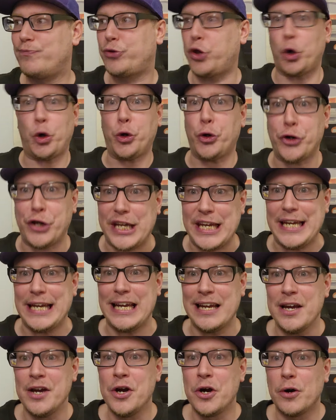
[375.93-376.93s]

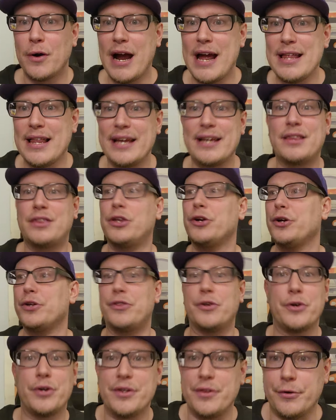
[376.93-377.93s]
30, right? Like
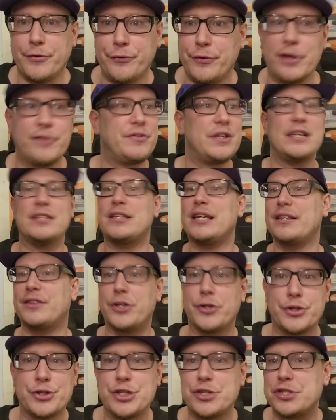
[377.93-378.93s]
they're in their 50s. Like
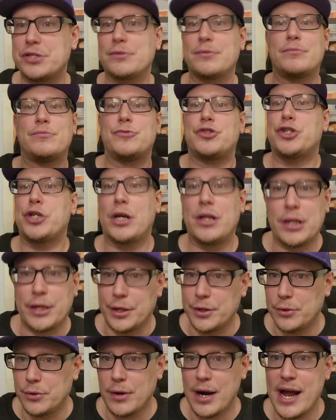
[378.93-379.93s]
they're just
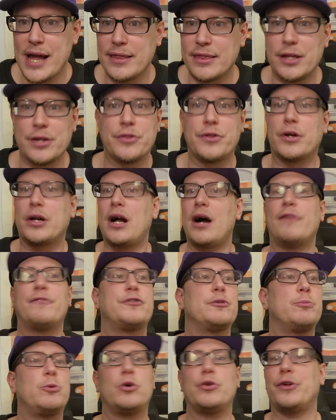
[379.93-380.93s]
chilling, right? They're
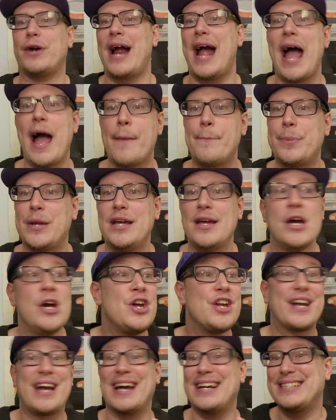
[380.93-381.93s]
comfortable. They're happy. You
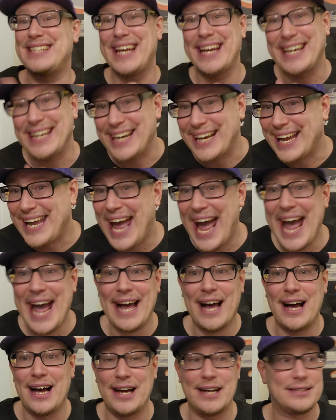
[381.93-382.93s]
got to take into
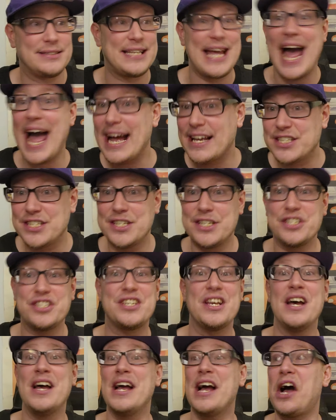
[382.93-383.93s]

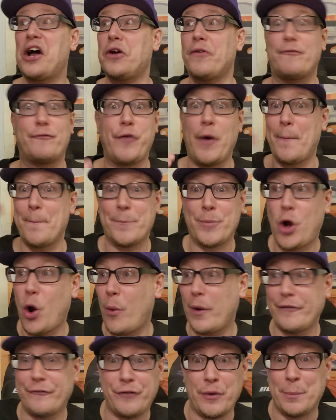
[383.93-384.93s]
taxes. From
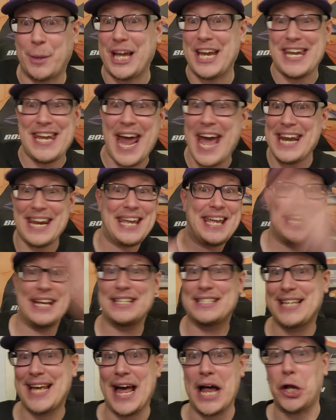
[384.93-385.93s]
going from
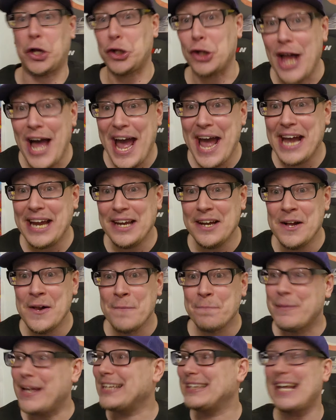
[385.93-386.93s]
Connecticut to LA,
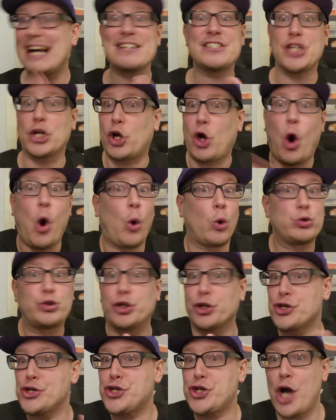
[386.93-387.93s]
like that's a
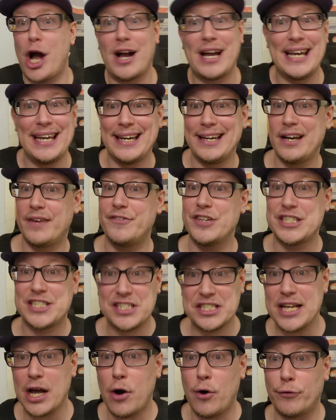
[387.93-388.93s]
culture shock in and of
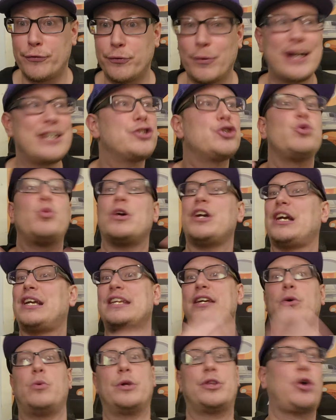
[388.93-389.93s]
itself, right? Do you want to
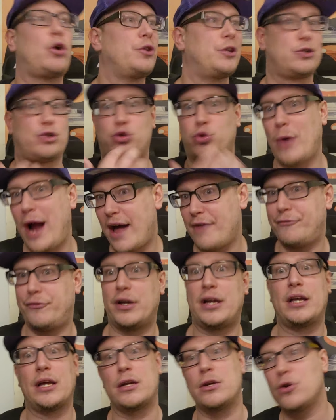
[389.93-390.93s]
deal with all the
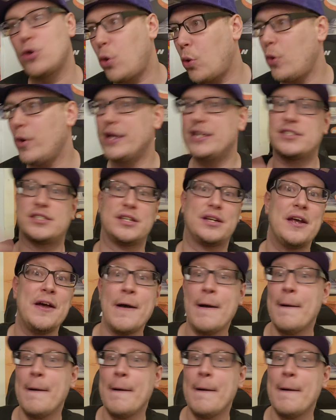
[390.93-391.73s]
traffic and noise? And